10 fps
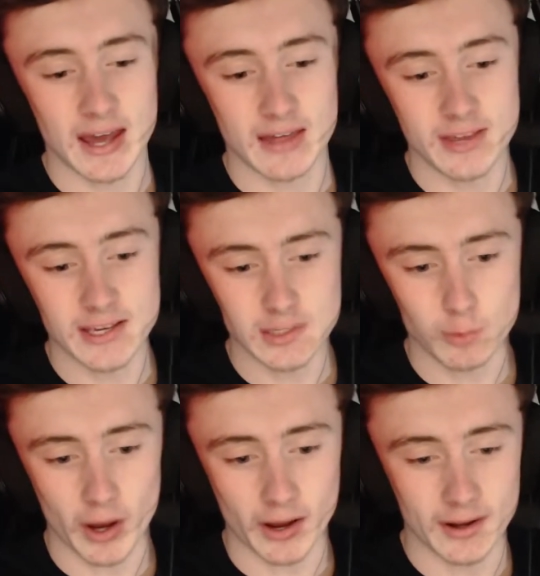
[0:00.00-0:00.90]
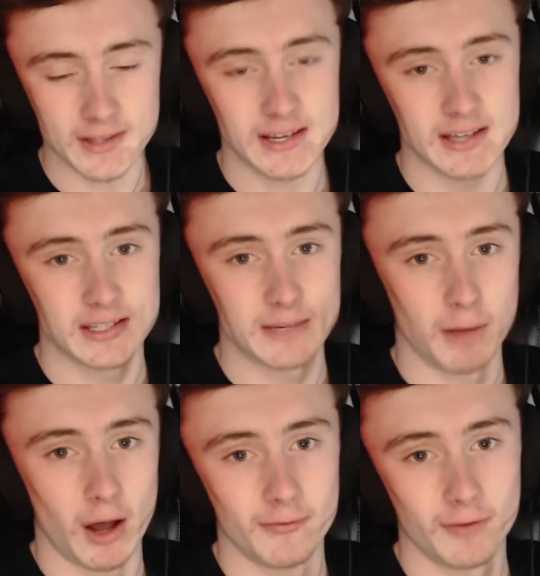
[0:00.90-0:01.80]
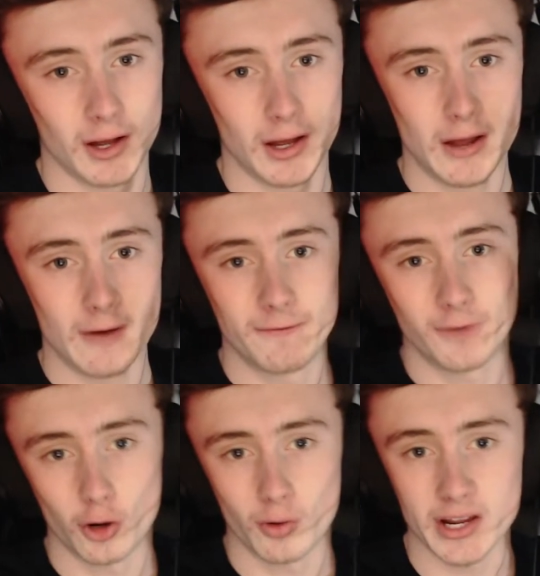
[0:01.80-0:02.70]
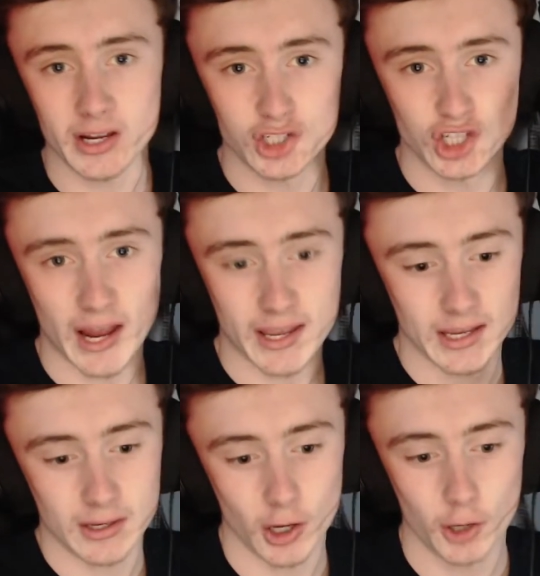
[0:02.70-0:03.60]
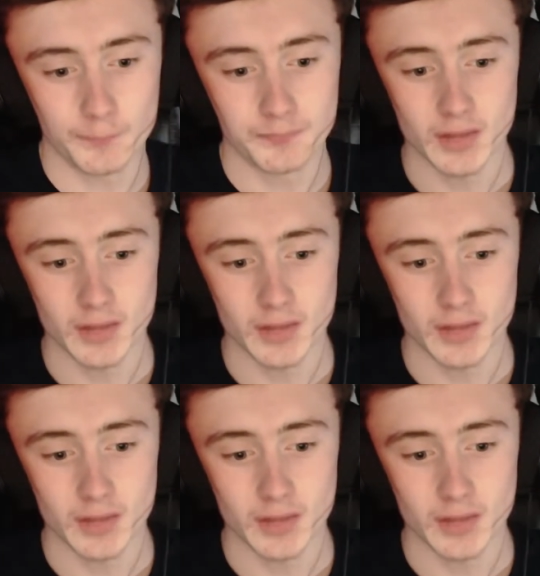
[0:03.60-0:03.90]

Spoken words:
This is what I kind of see as the puffer furry jacket coat.